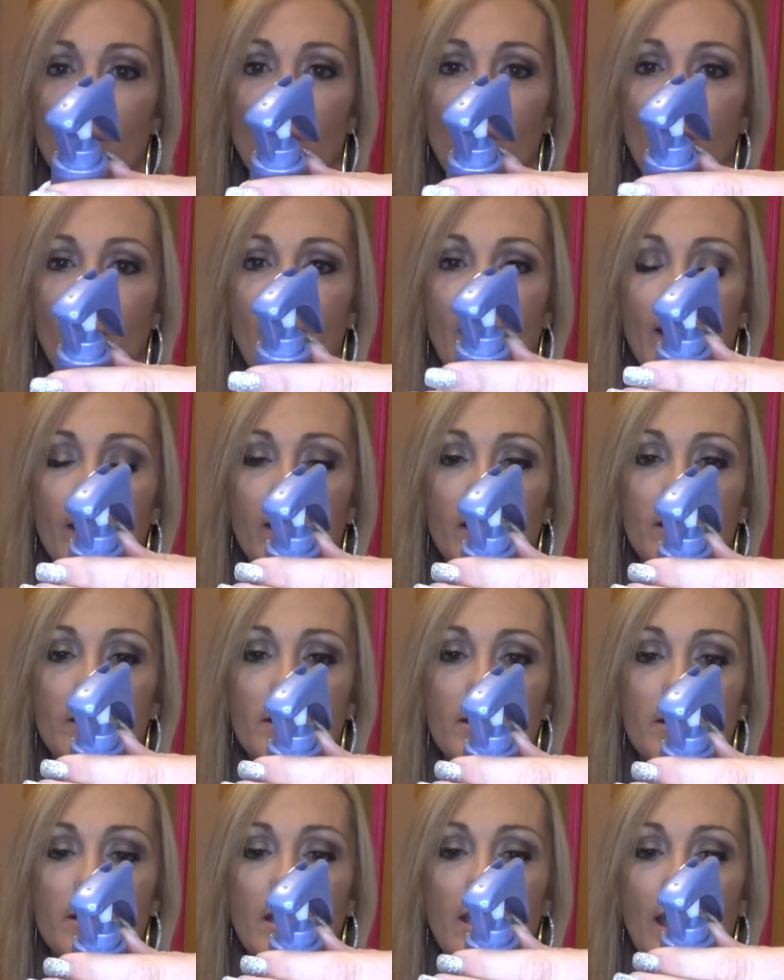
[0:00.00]
a while back
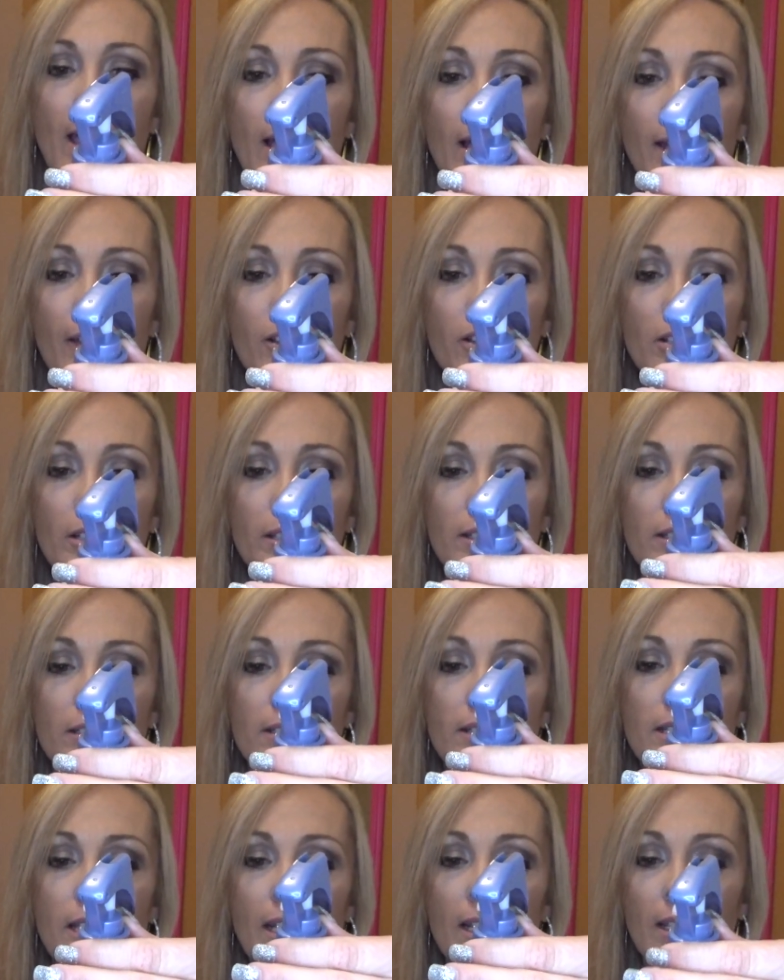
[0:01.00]
it's the Ion
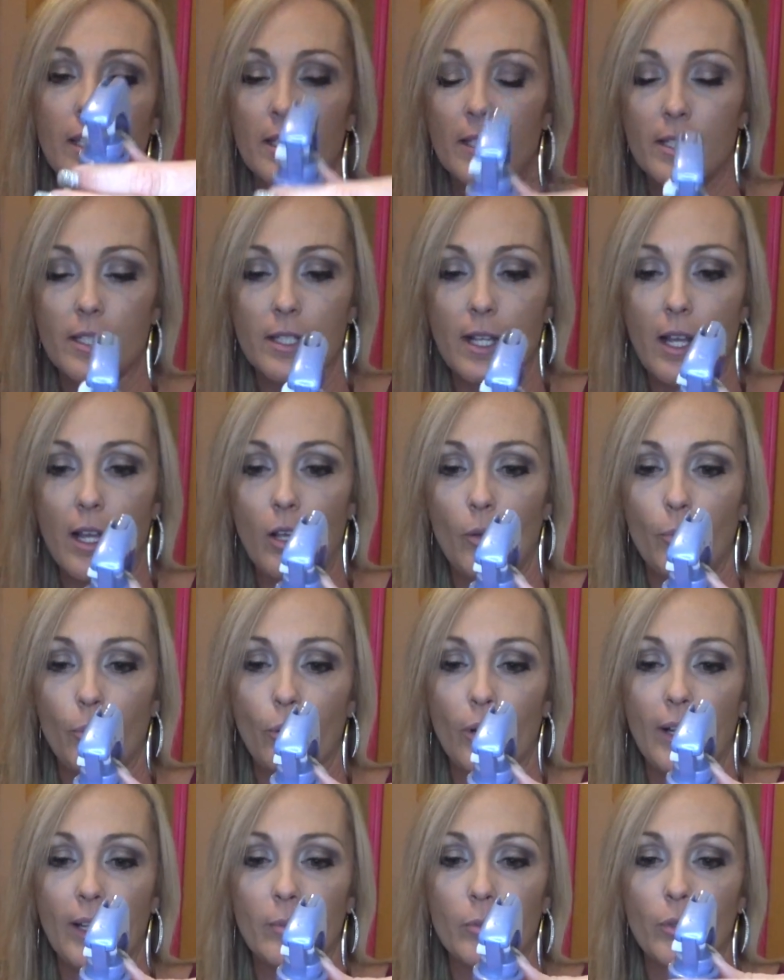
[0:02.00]
Daily Style
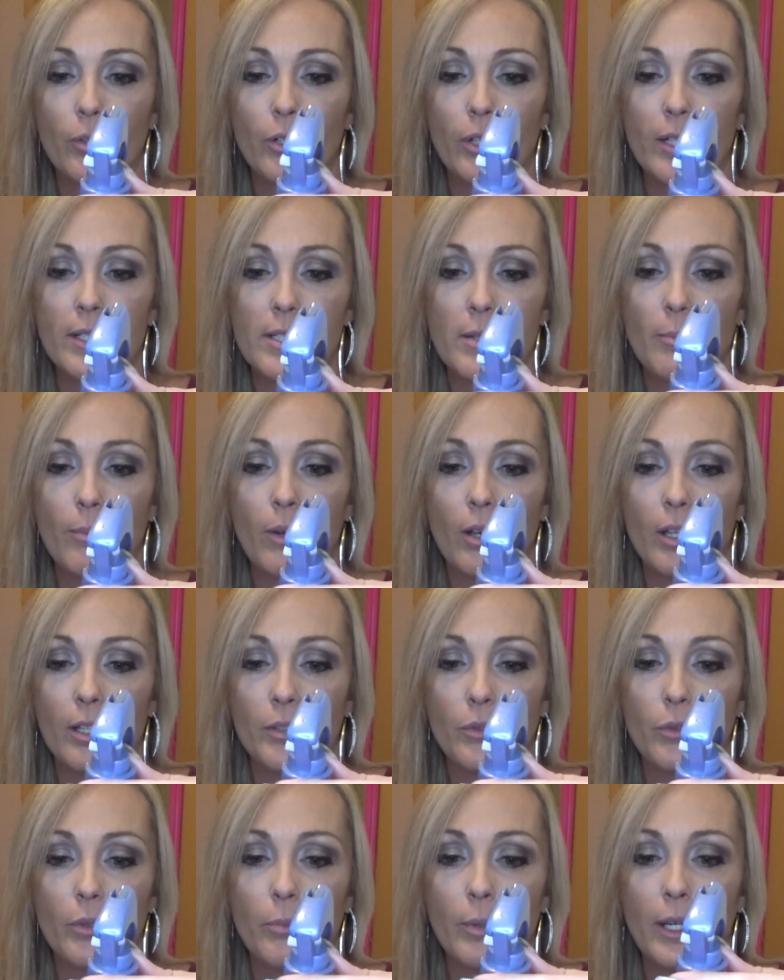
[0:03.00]
Primer it's a
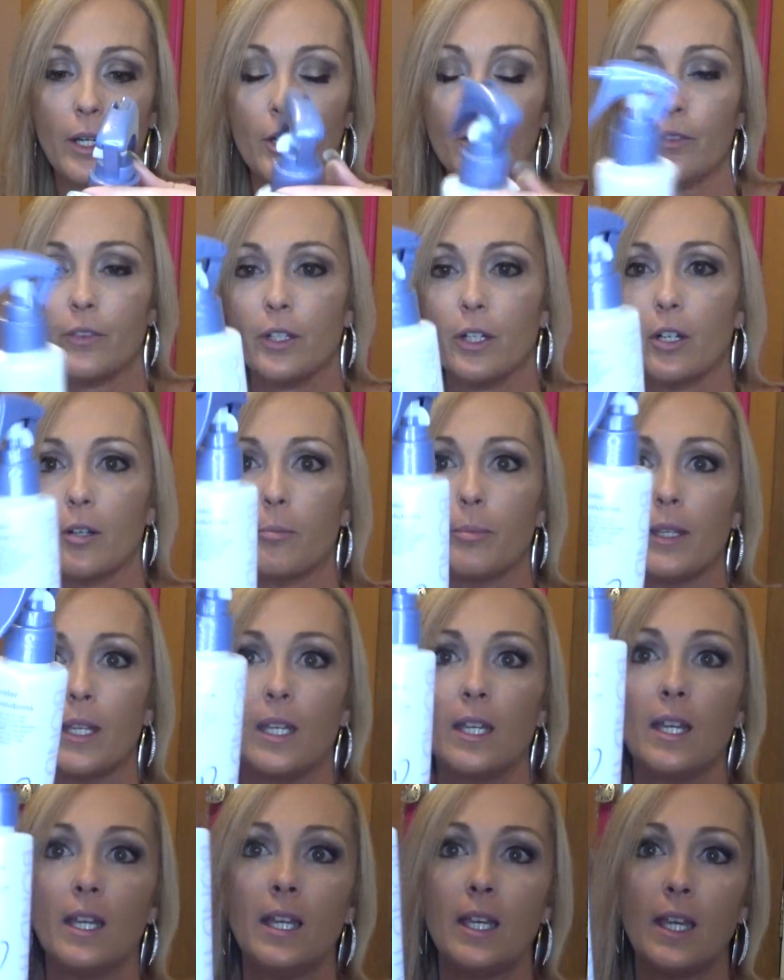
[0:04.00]
bond repair
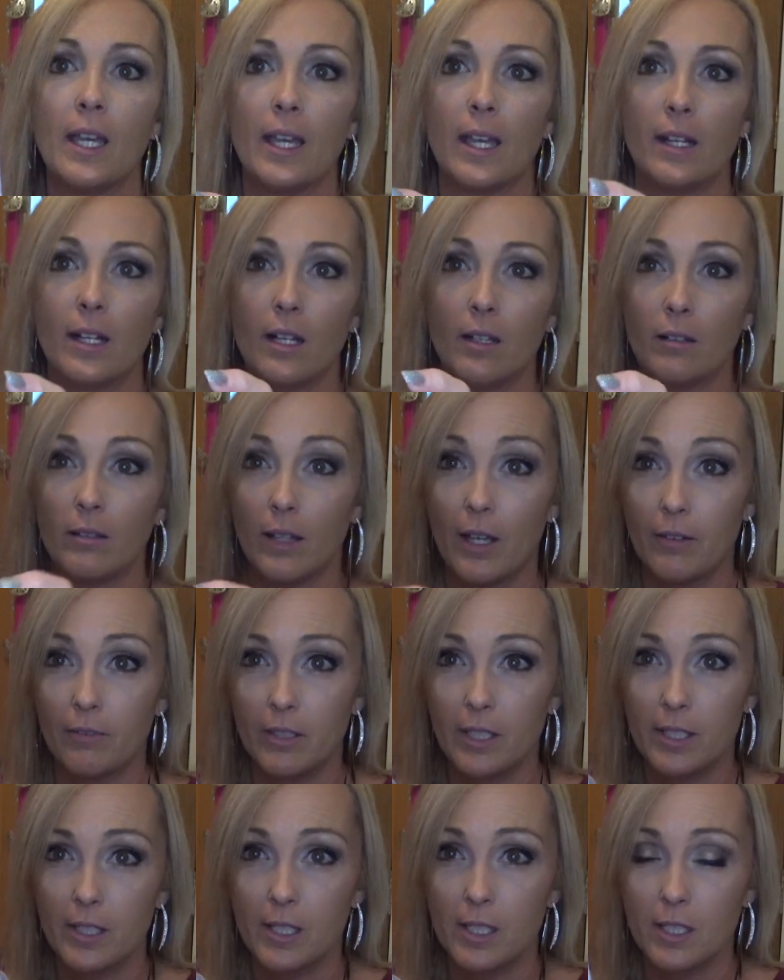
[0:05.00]
therapy and I love
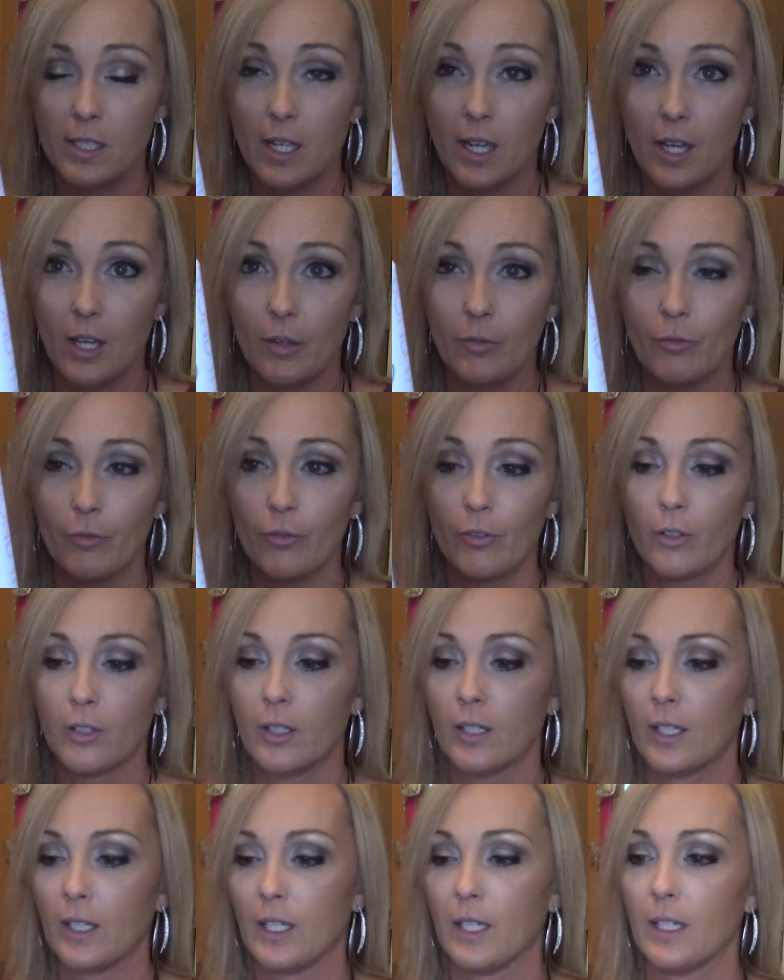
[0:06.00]
this stuff
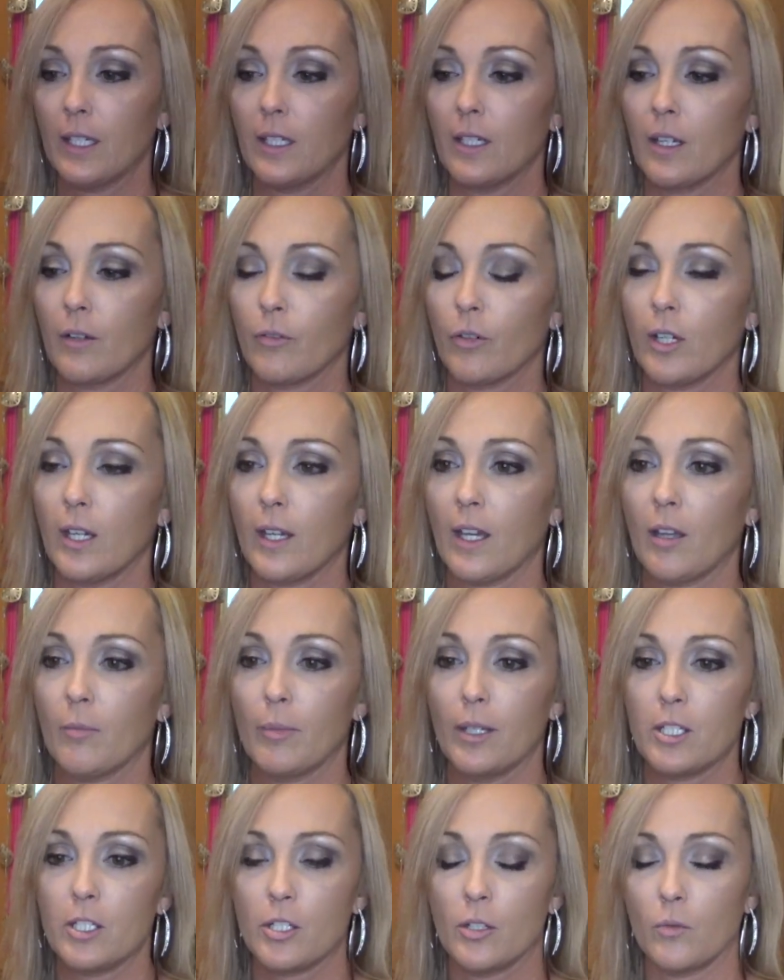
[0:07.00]
and I forget how
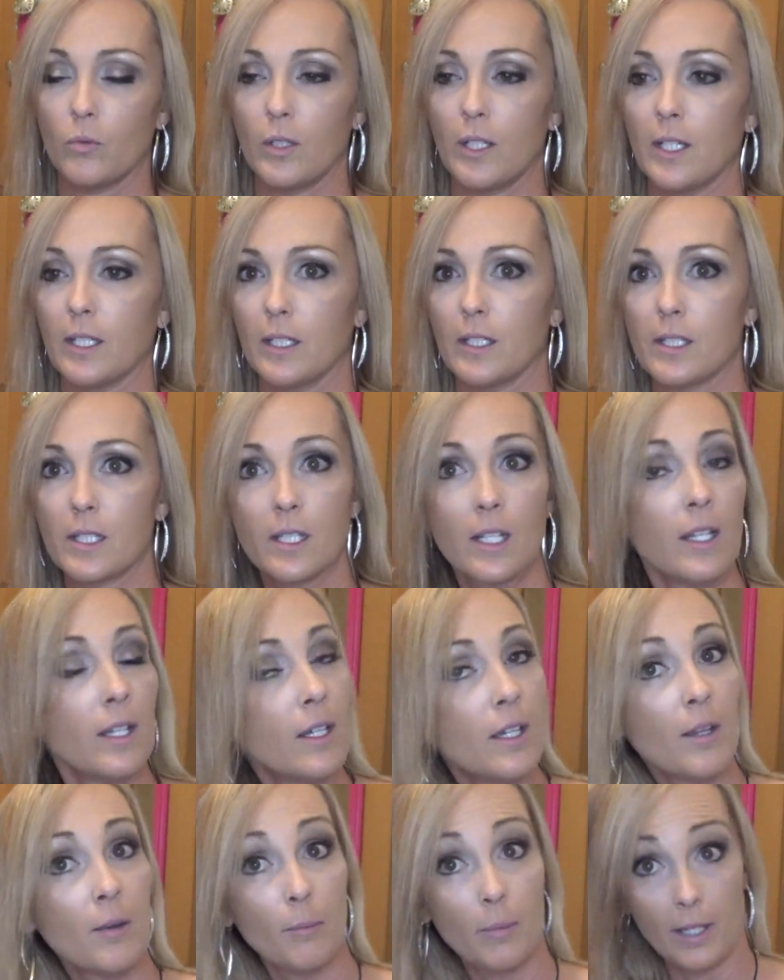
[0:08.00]
much it was,
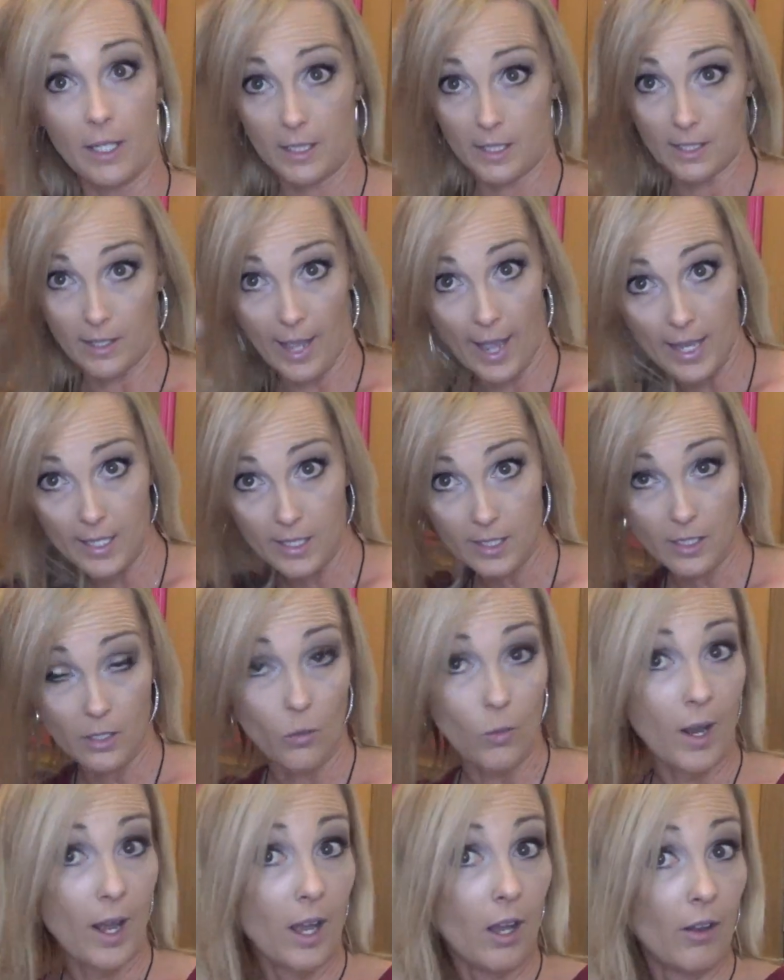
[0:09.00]
but it's lasted a
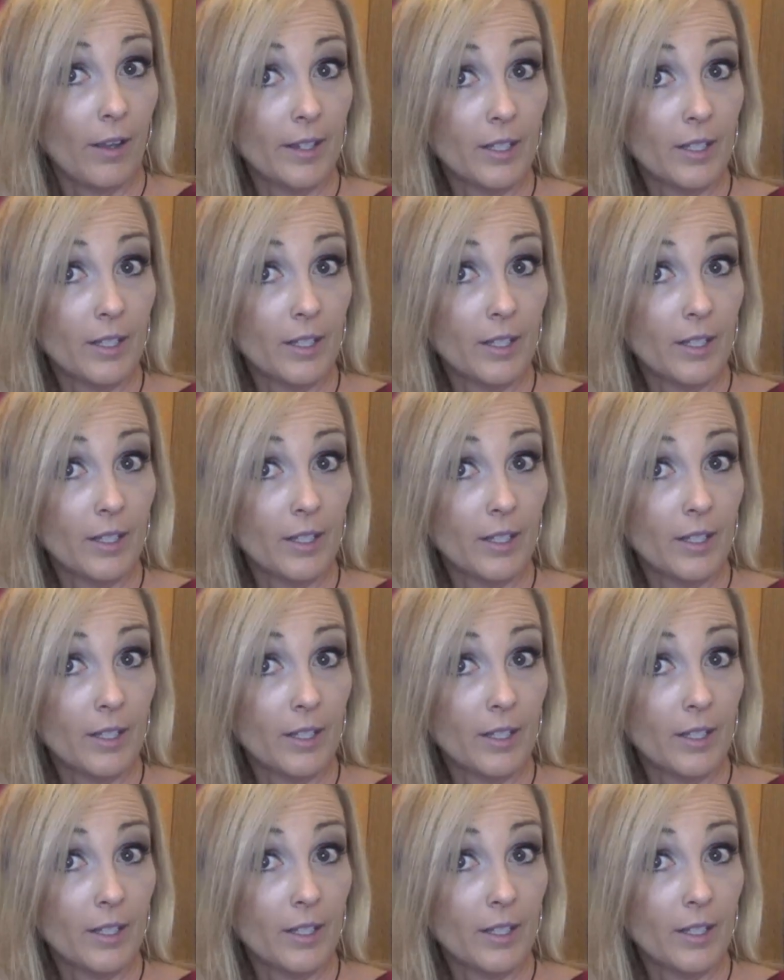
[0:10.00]
while.